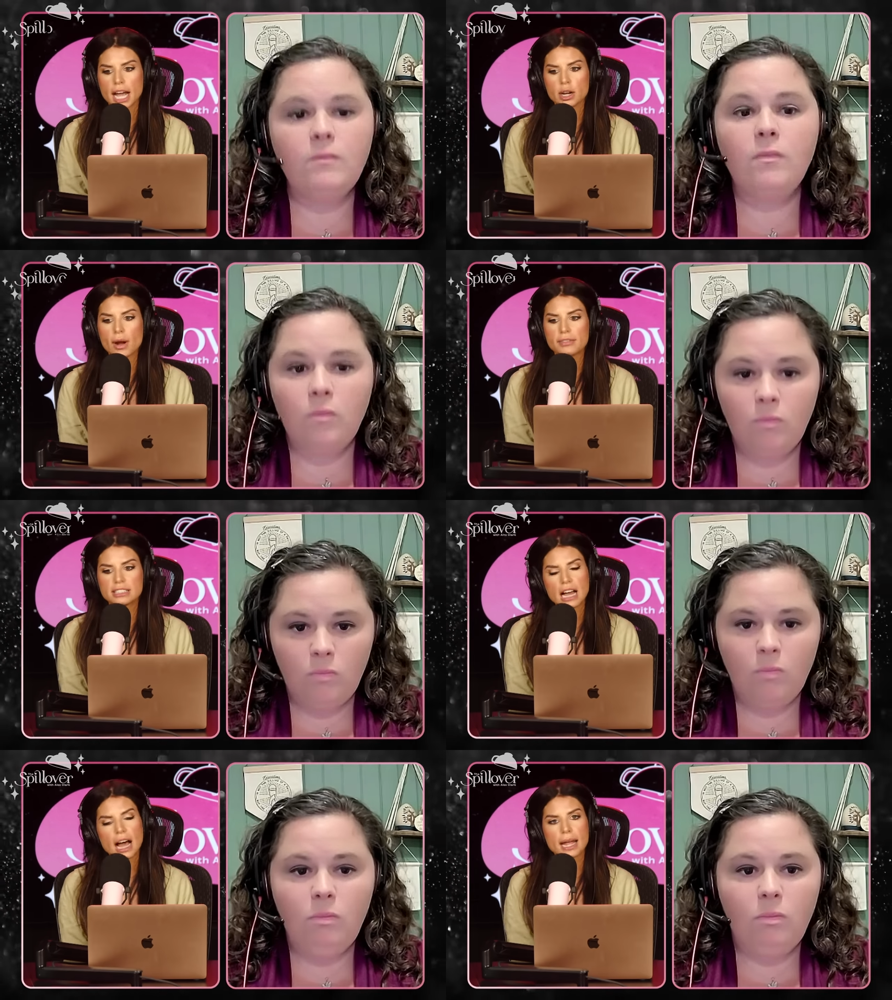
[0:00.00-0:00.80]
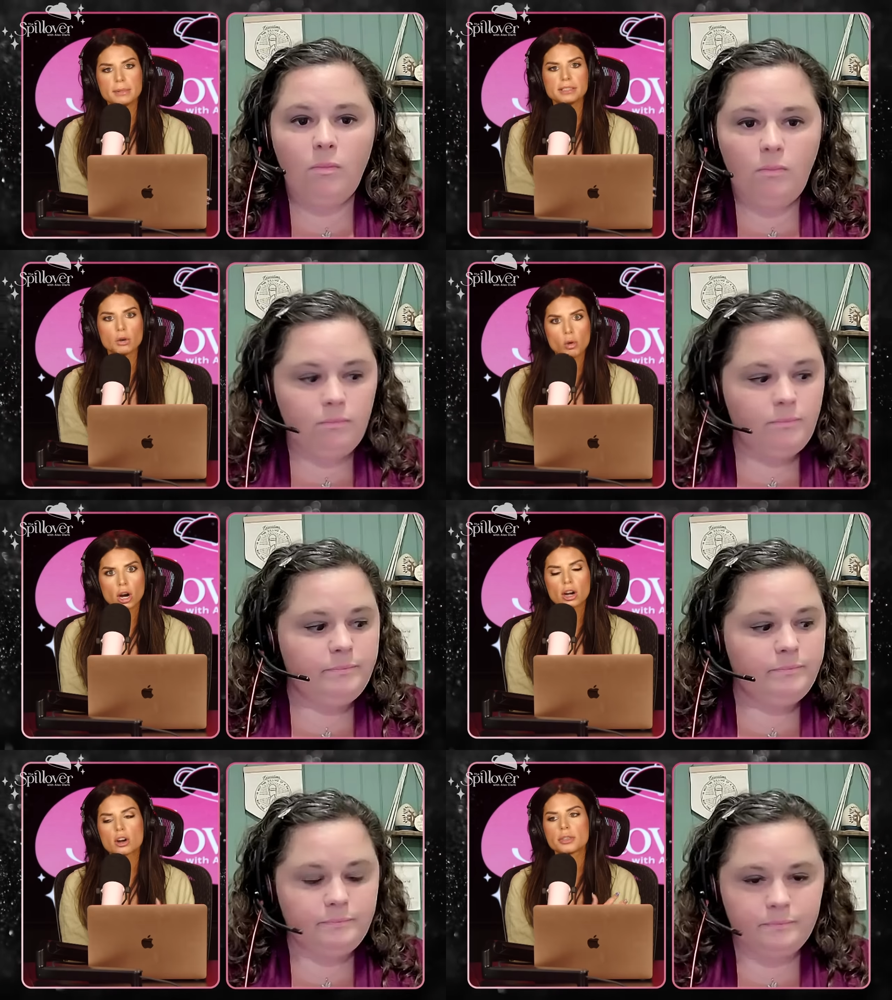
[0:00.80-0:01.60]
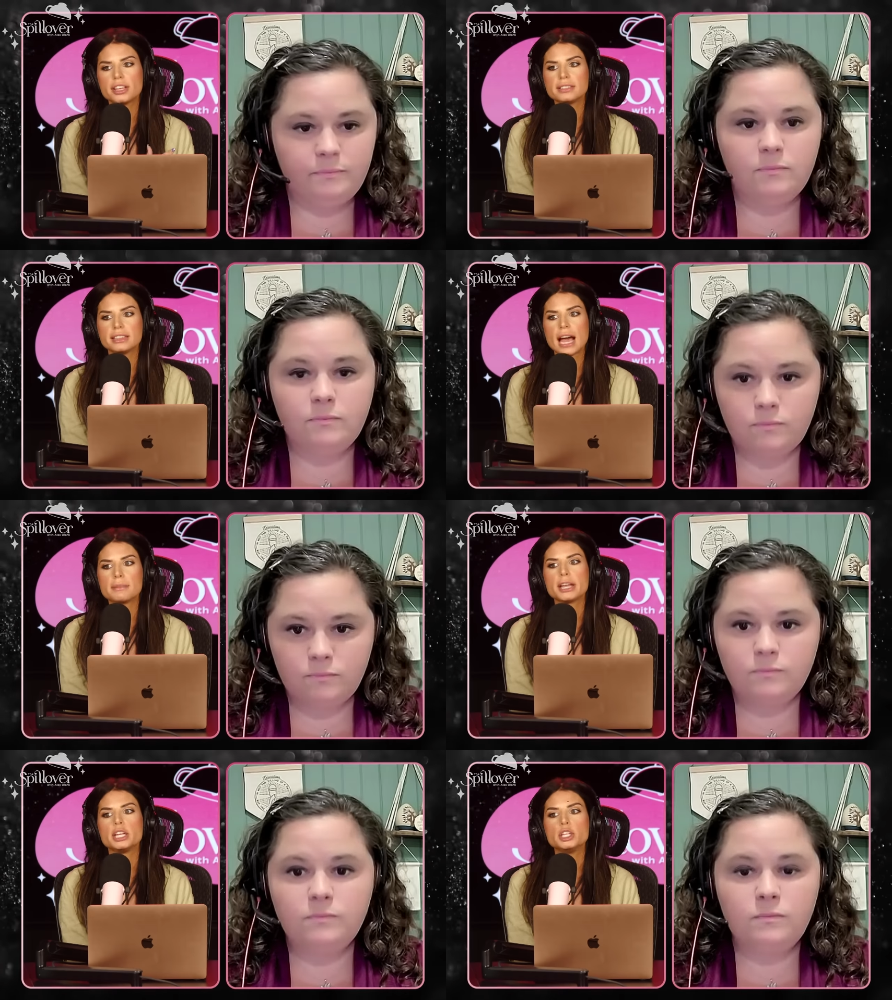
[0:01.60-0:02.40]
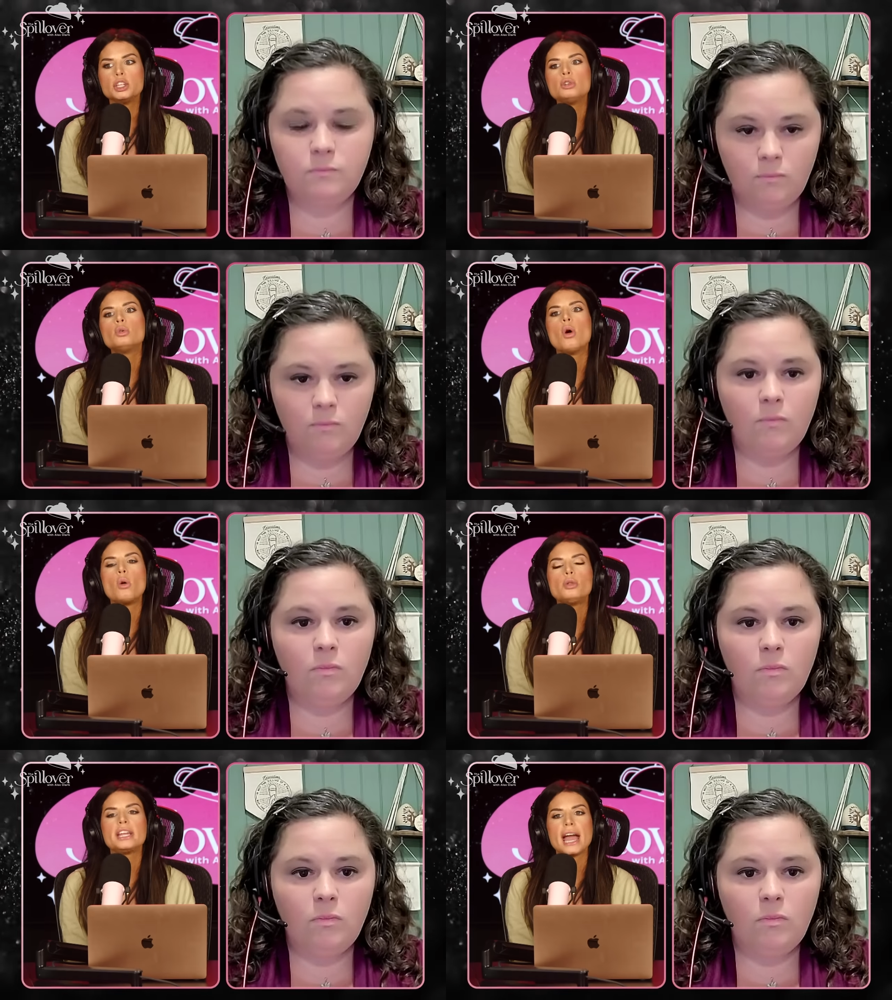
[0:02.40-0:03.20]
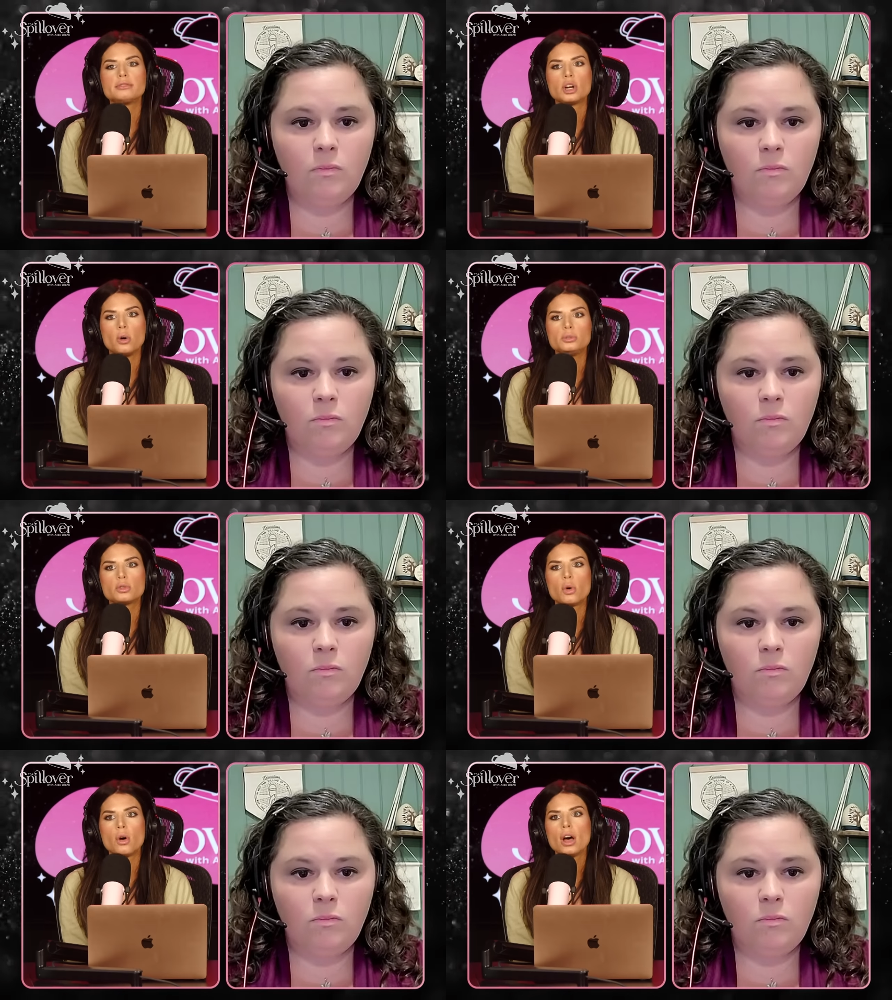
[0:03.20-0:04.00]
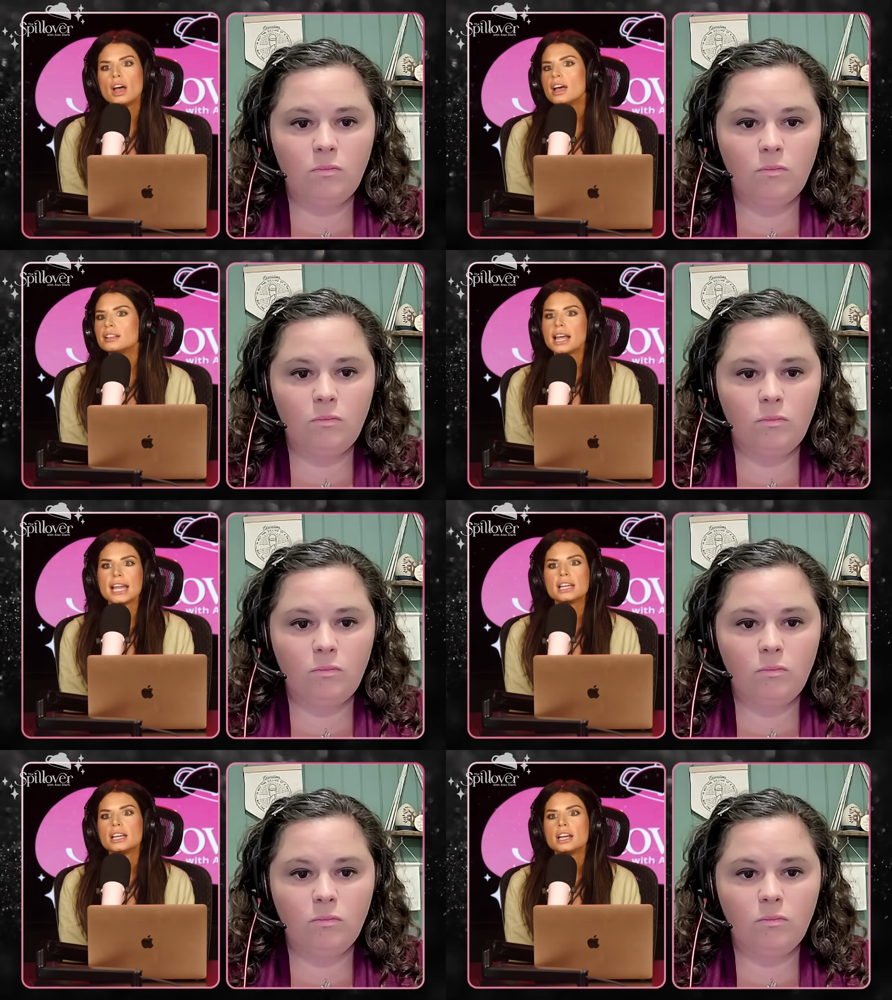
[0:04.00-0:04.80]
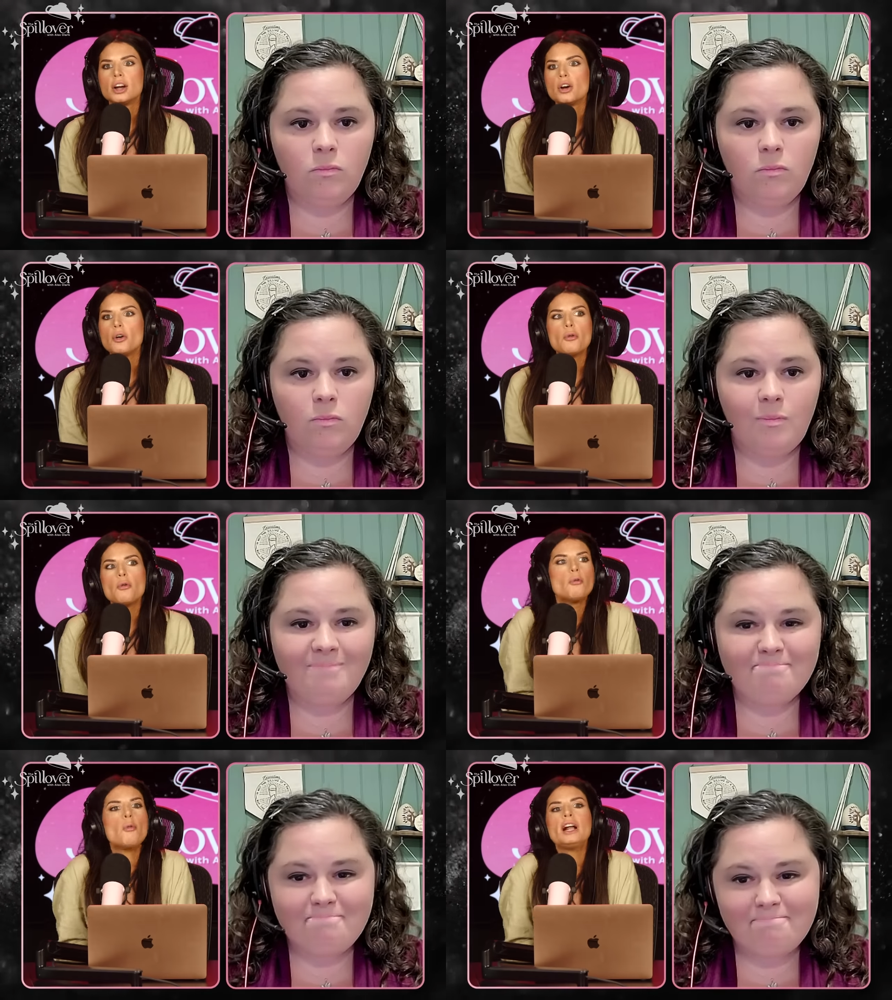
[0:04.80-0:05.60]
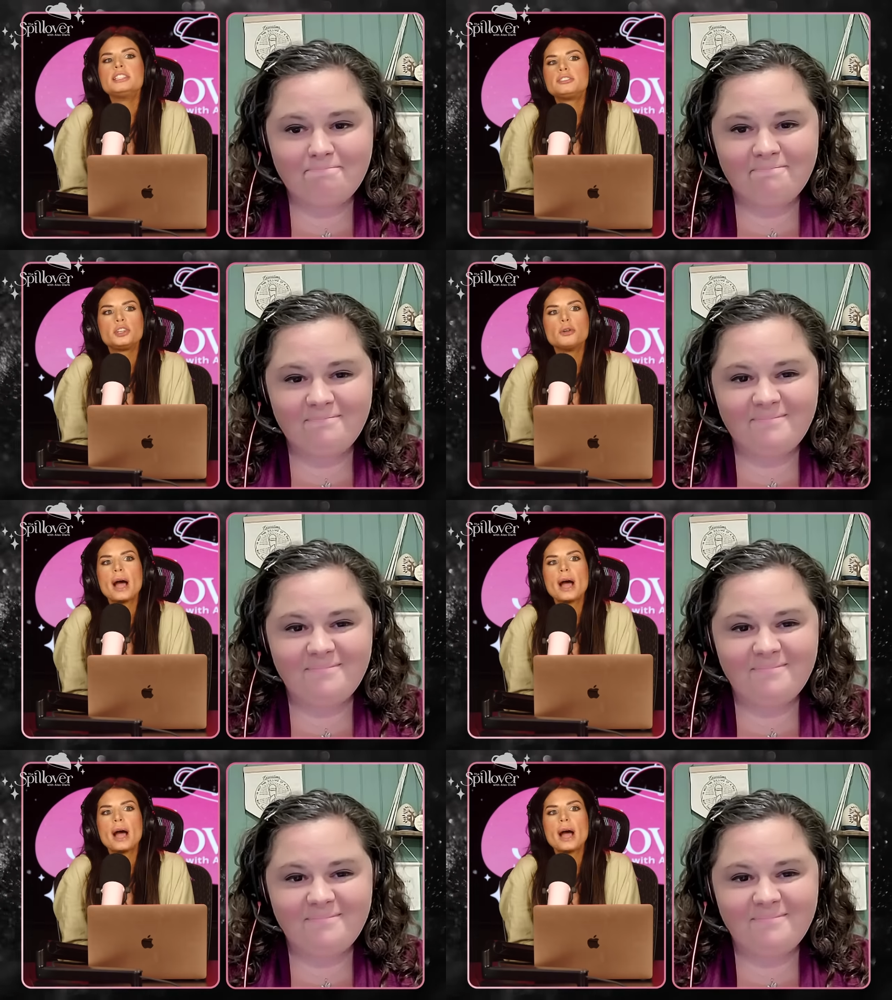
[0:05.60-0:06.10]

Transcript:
Speaker 1: I don't have the time because I work or things like that." I'm like, "You only have to homeschool like one to two